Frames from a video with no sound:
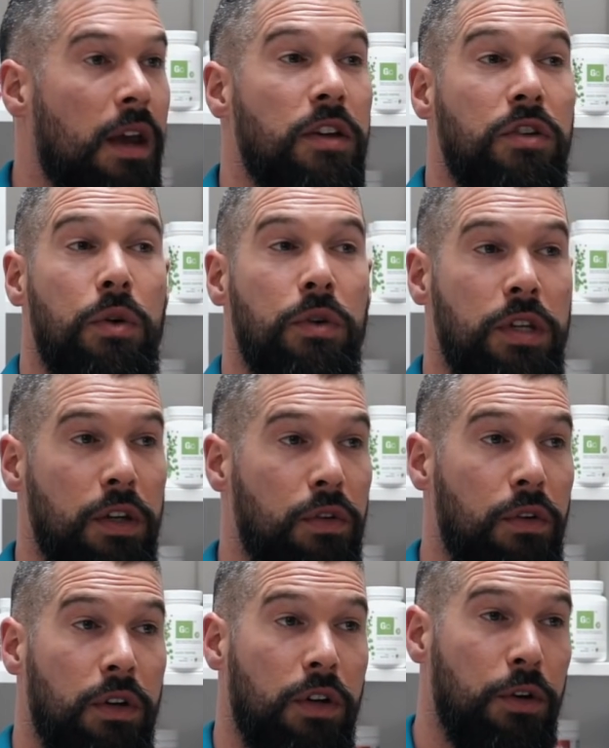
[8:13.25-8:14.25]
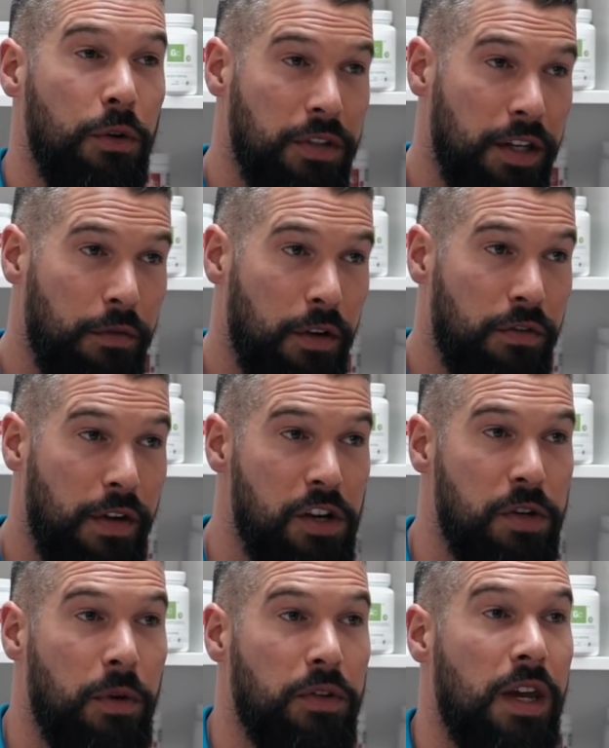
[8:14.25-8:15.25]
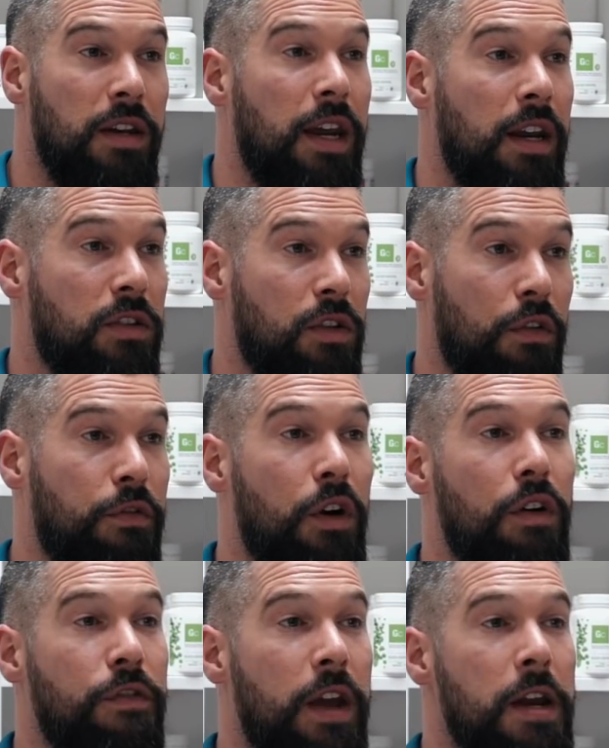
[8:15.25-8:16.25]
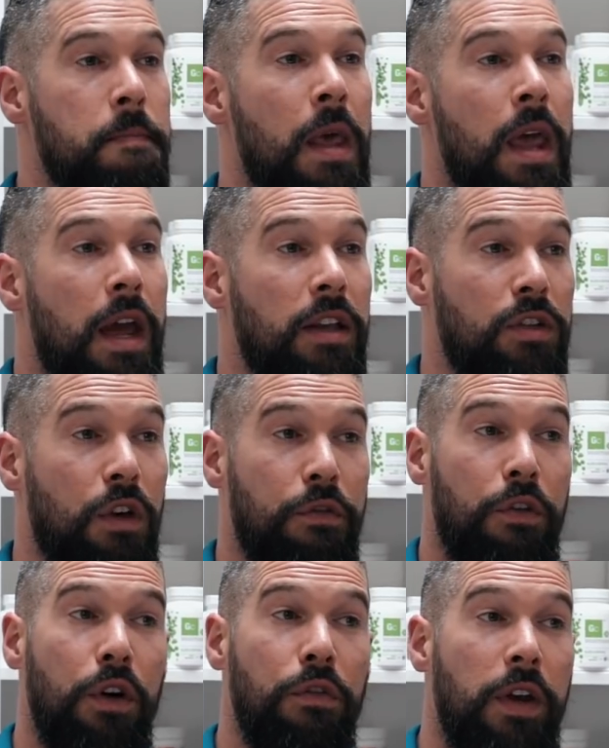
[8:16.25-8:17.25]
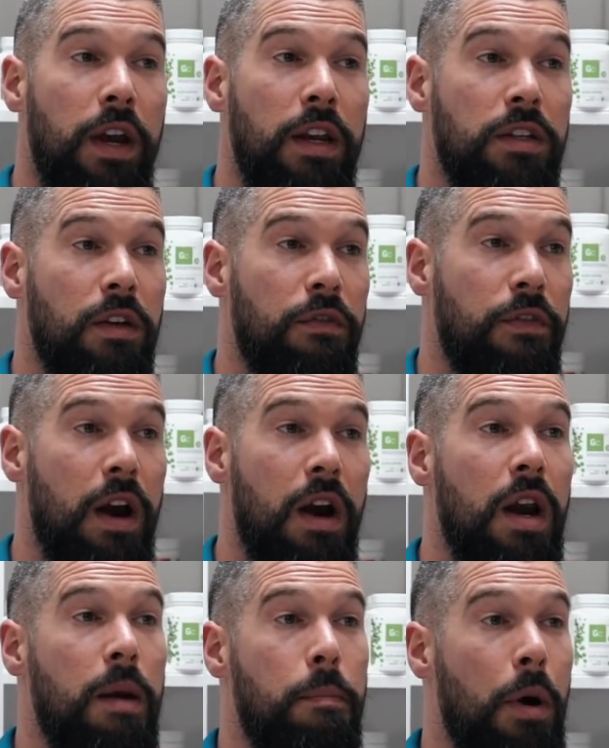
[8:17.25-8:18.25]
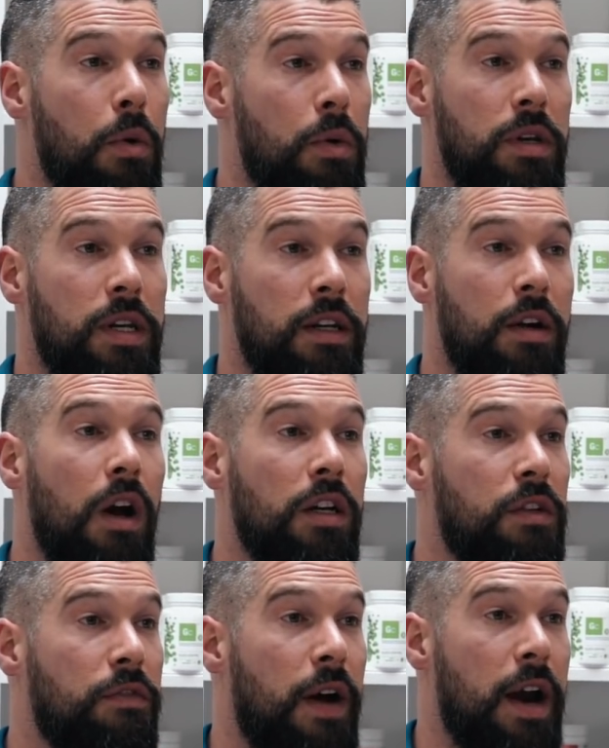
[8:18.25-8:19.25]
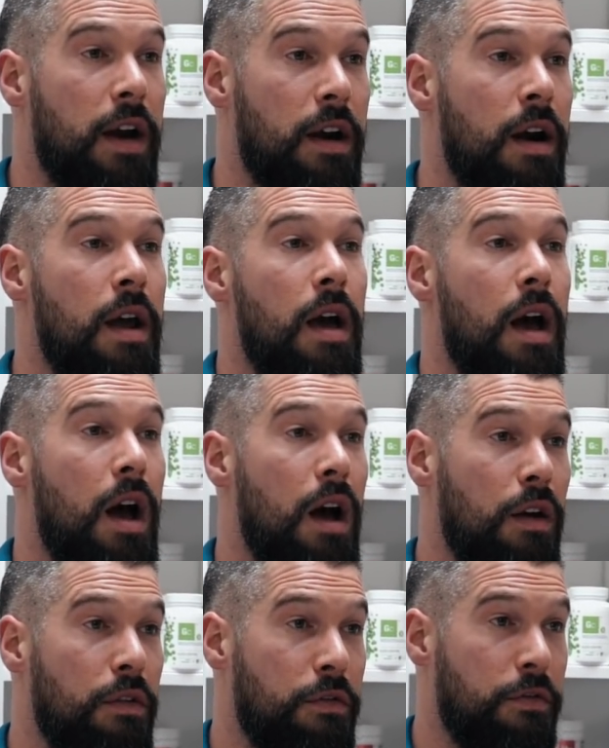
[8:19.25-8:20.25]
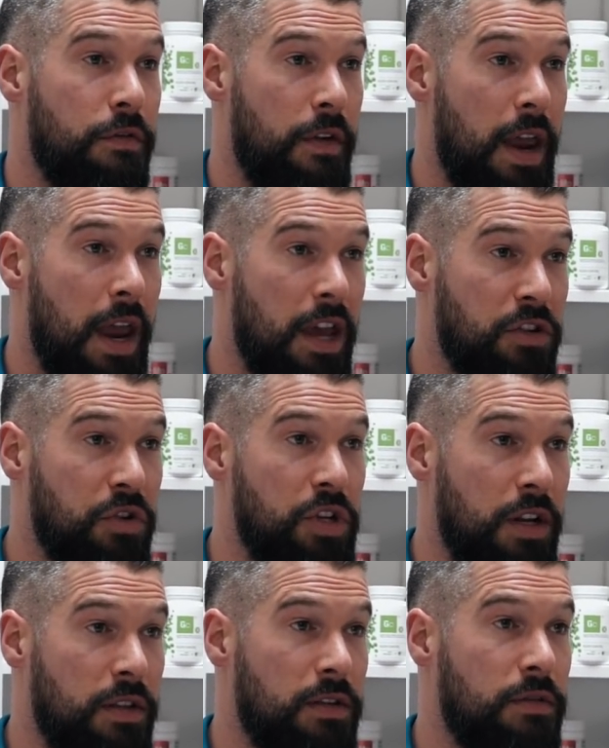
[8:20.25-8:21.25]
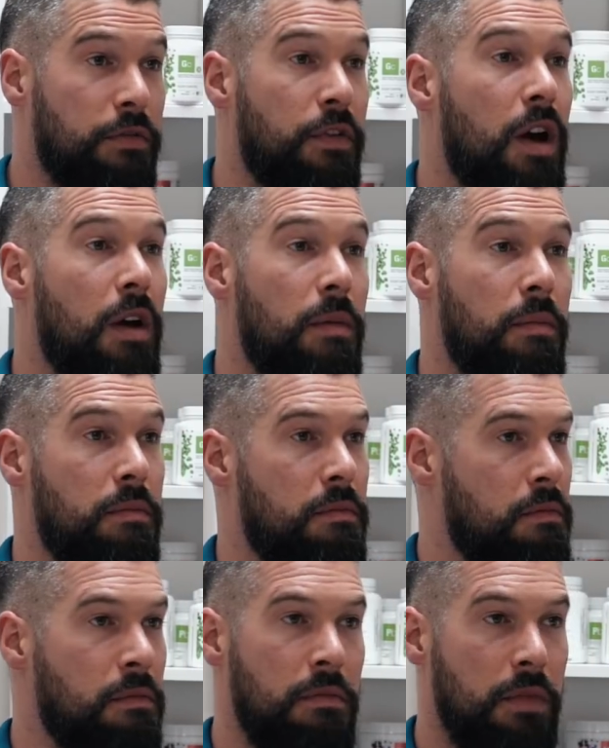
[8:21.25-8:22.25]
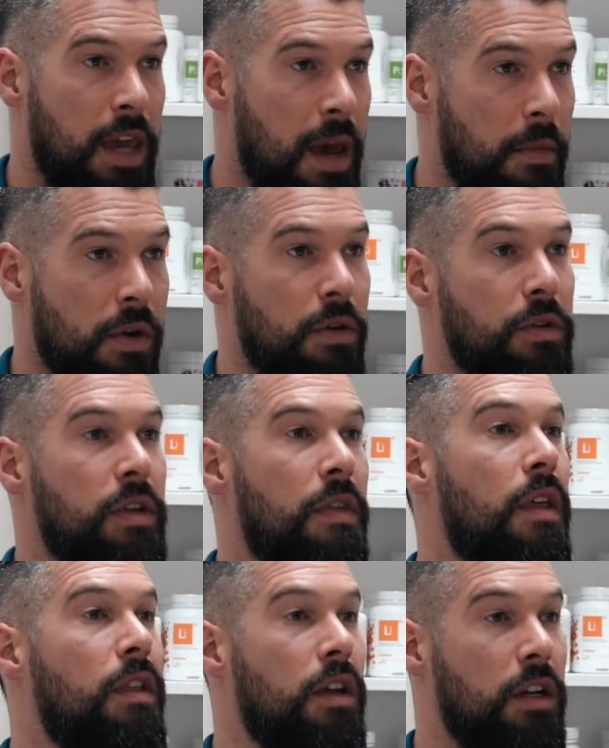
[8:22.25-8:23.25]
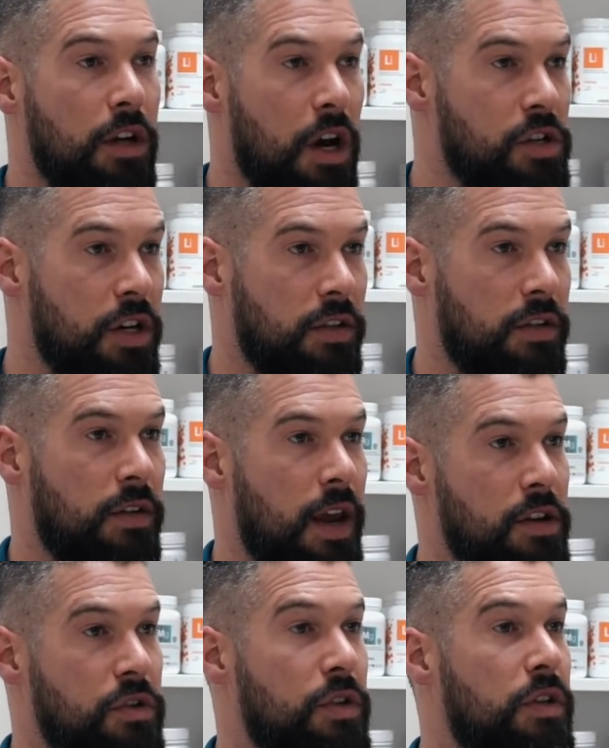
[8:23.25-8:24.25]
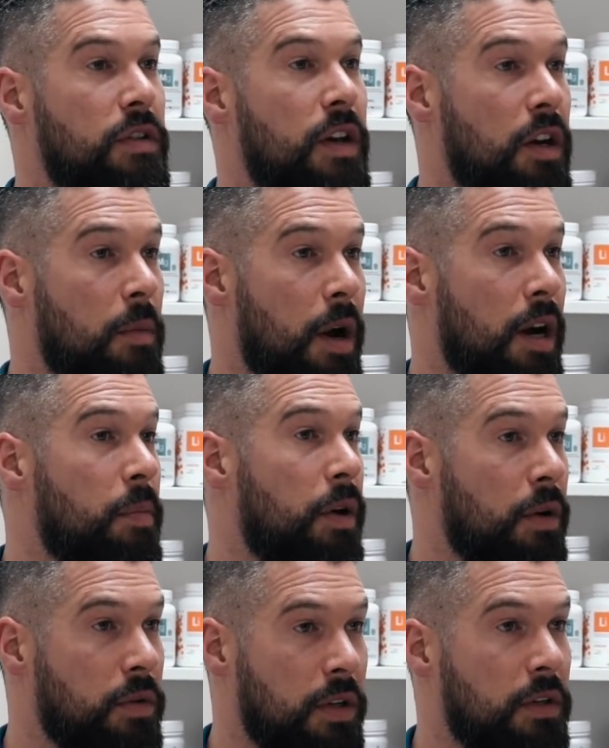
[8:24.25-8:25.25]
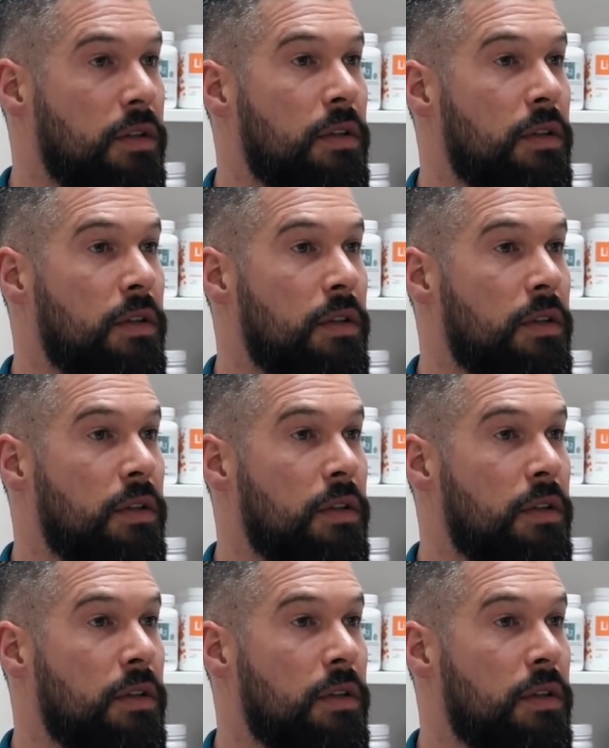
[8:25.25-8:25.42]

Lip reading: Because cruciferous vegetables contain sulforaphane, and sulforaphane is a very potent detoxifier of estrogens from chemicals and then the endogenous estrogens that your body produces.